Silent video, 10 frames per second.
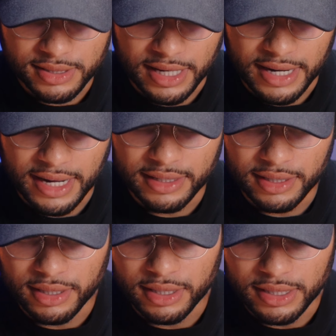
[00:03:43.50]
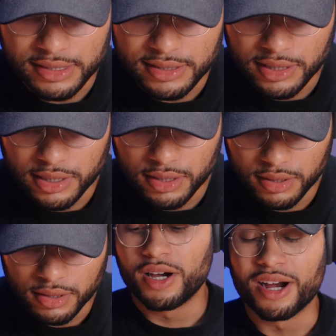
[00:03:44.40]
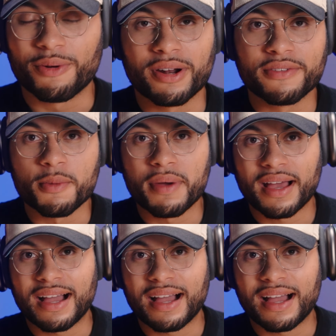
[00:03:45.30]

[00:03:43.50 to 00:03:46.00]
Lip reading: connected easily. All right, right off the bat,